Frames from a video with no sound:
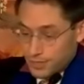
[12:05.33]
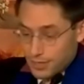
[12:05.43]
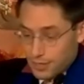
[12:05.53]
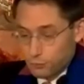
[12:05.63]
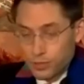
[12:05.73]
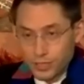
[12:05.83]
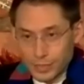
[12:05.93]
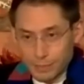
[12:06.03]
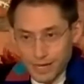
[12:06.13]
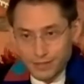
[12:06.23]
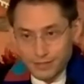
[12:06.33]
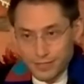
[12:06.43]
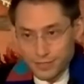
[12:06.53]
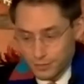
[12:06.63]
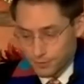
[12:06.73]
is really about
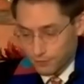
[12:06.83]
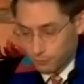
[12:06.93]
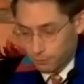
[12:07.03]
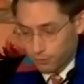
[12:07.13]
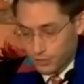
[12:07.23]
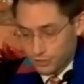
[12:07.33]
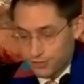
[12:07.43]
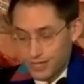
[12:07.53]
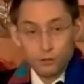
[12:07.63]
systems of oppression that